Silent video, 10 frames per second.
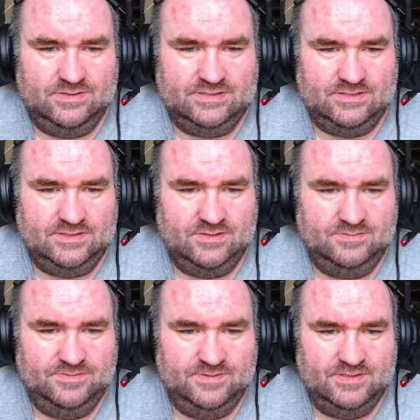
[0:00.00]
I start to go
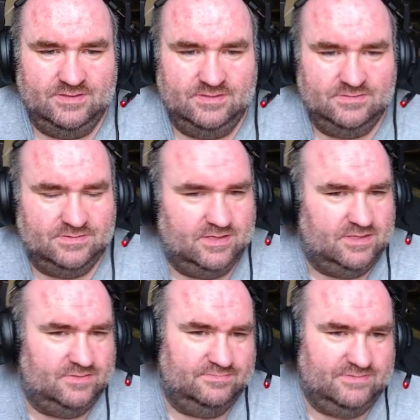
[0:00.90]
up through there. No,